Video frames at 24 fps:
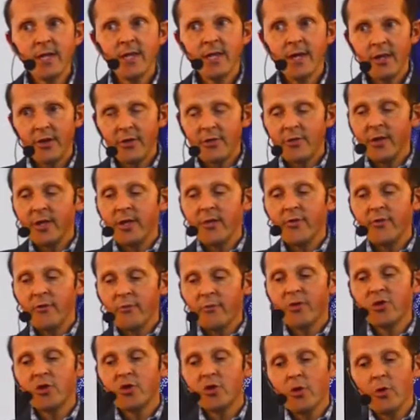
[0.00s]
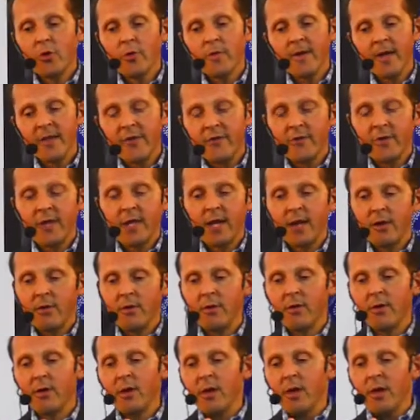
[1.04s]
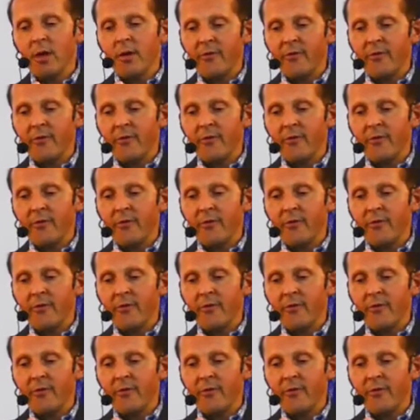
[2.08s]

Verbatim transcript: again, you need to show that you can uh,